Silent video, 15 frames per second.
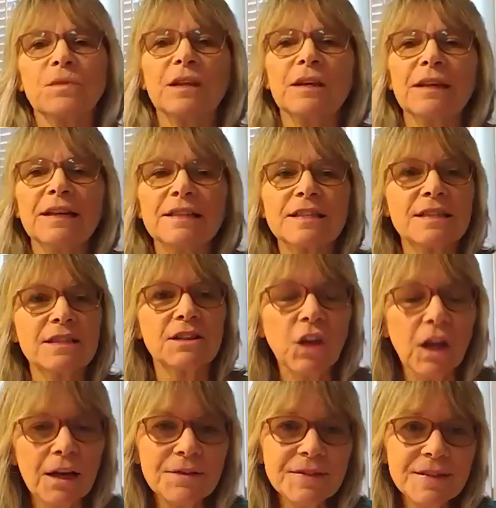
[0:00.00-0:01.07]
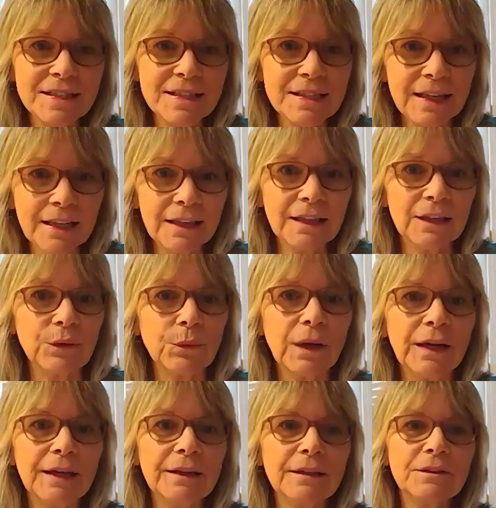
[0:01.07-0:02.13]
it's life sustaining,
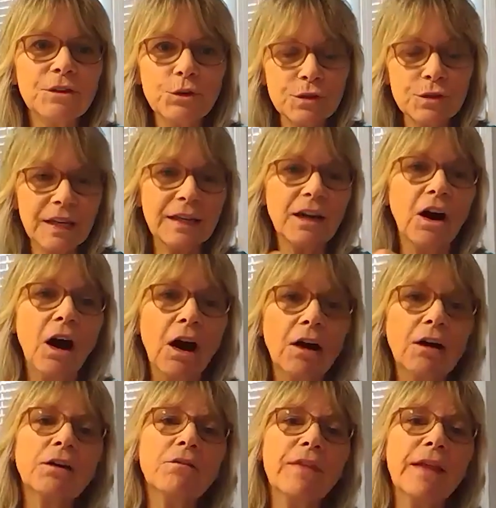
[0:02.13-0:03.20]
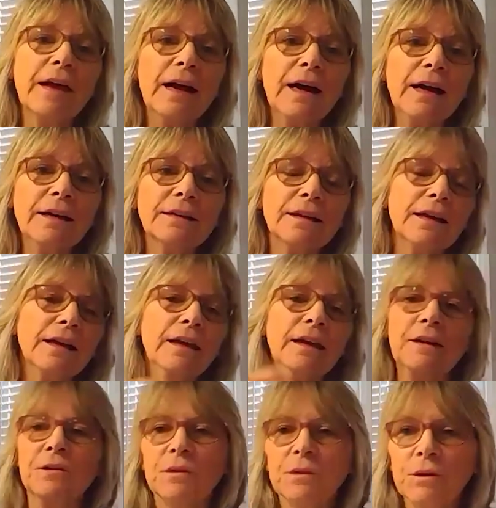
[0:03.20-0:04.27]
right? You take a hunk of that
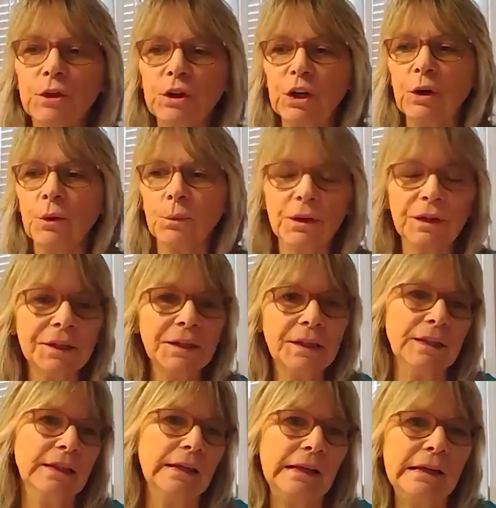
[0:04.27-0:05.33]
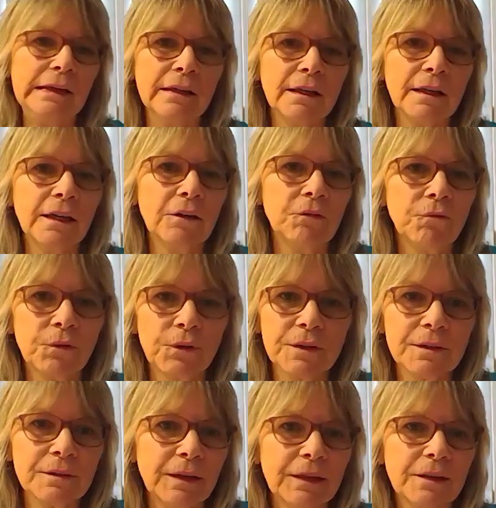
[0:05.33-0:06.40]
and you don't really need to eat again
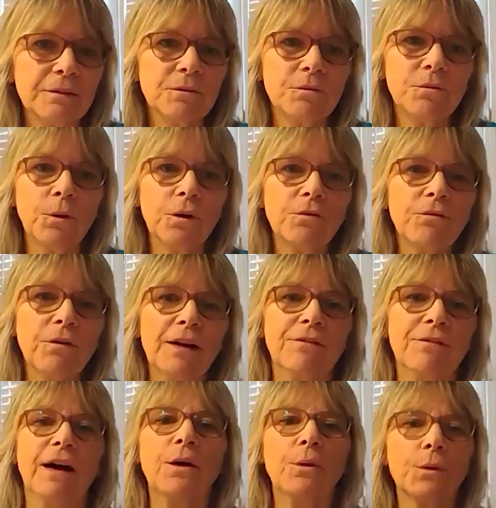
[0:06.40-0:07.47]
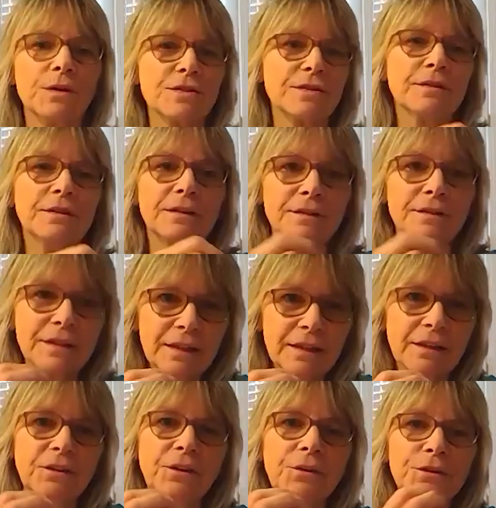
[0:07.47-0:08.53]
for like 4 or 5 hours, and then take
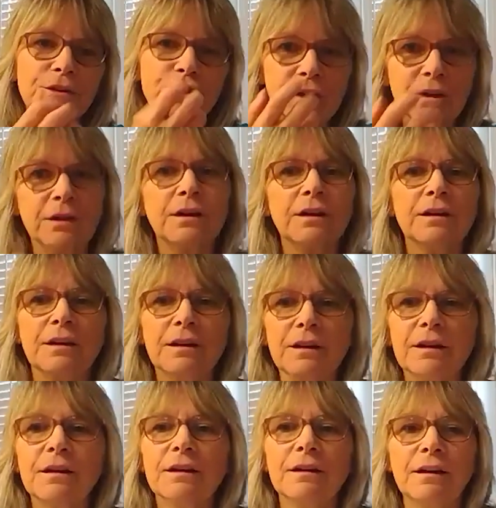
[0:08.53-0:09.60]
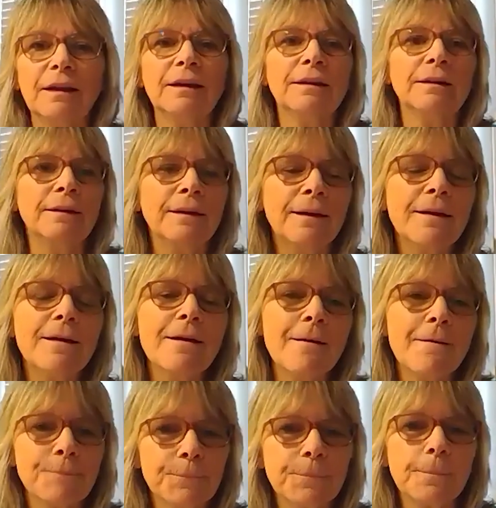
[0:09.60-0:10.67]
another chunk and eat it,
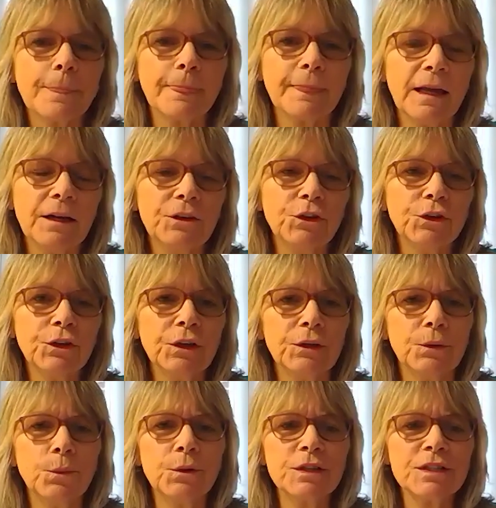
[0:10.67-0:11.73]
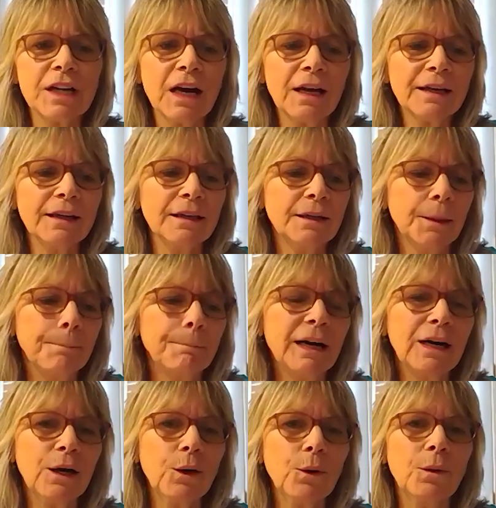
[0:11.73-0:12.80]
and you're good. We're talking
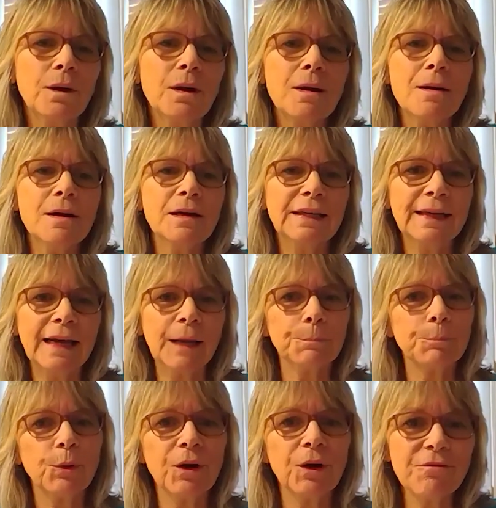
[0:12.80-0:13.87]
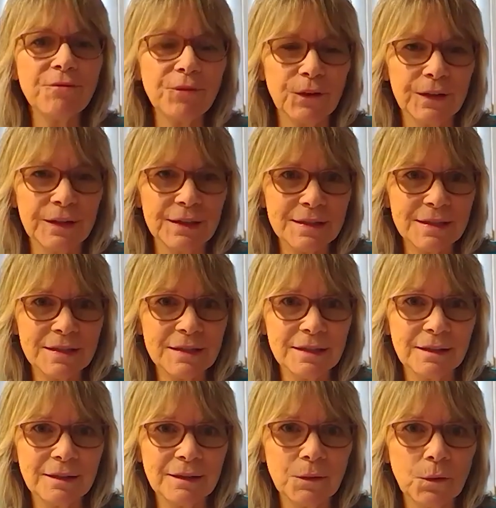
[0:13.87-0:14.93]
about not preference,
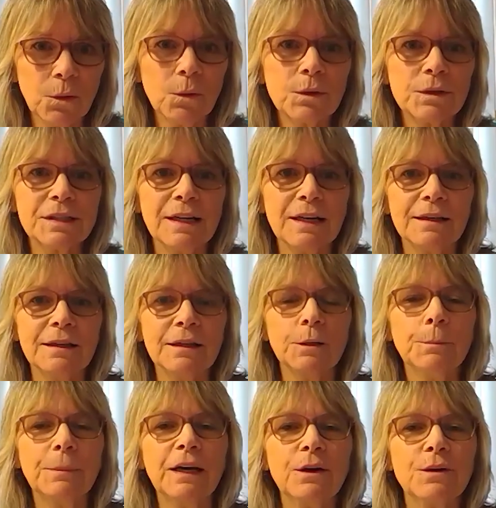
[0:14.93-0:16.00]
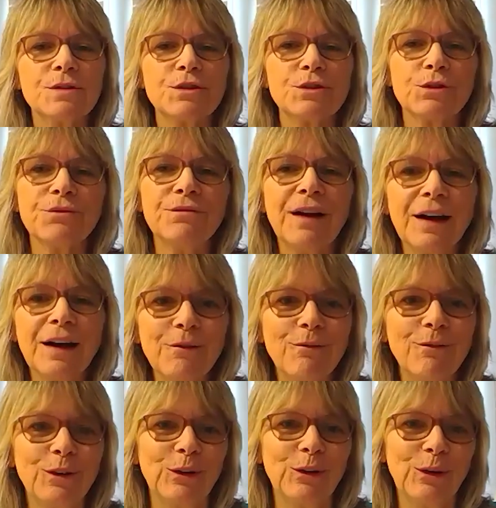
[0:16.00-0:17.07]
we're talking about
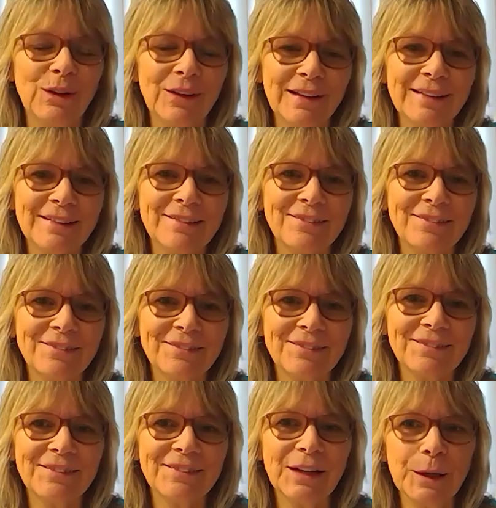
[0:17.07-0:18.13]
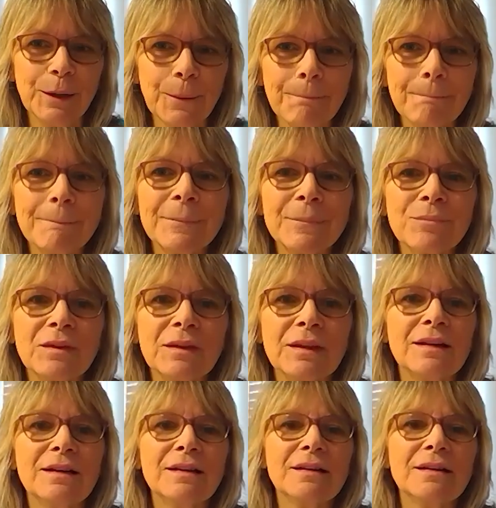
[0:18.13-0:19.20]
survival, right?
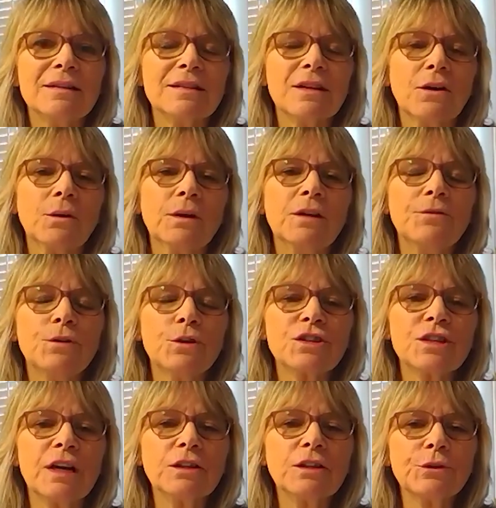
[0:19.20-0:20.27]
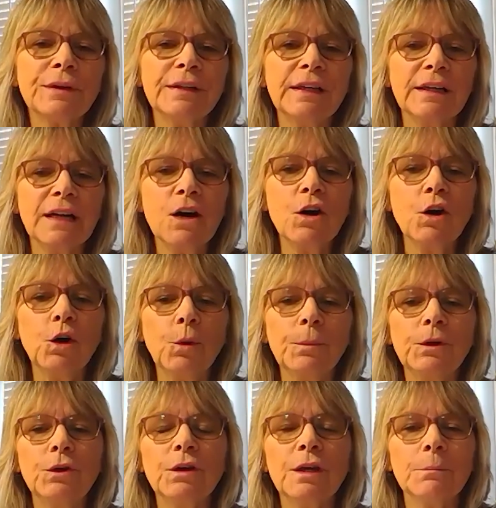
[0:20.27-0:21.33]
So if you're sheltering at home,
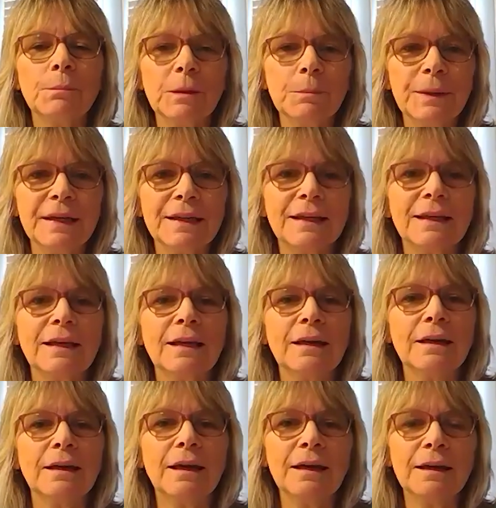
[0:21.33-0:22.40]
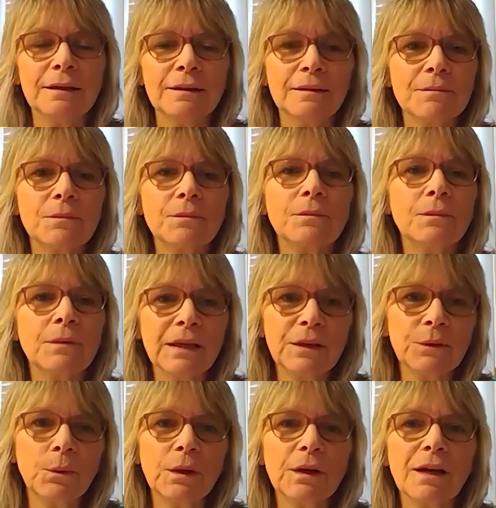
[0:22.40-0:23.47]
you can be picky and
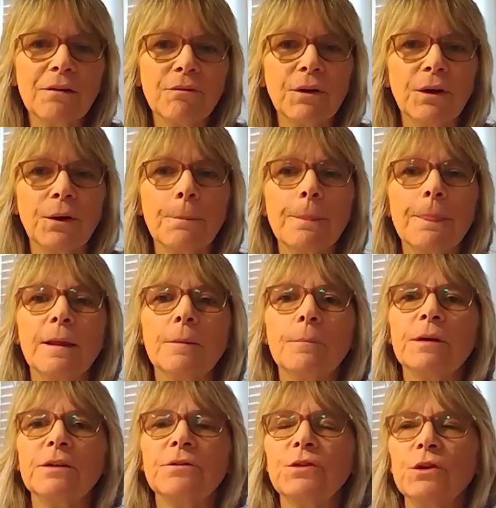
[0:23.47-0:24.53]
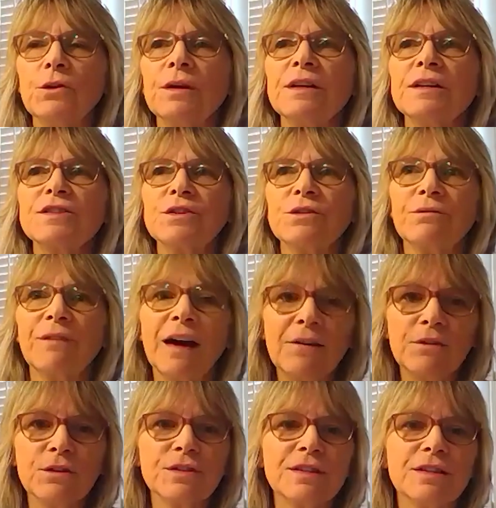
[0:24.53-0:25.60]
whatever, but if you're in a
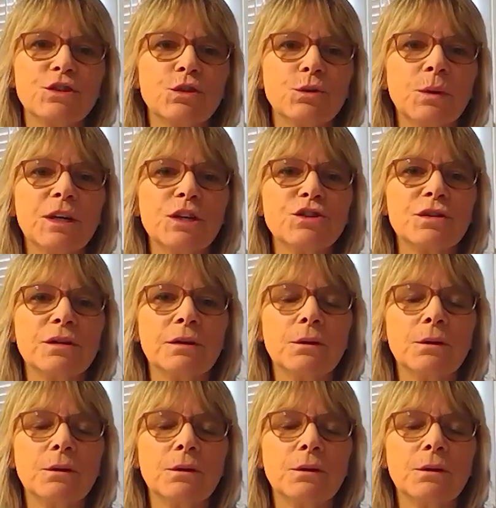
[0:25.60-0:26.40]
survival situation,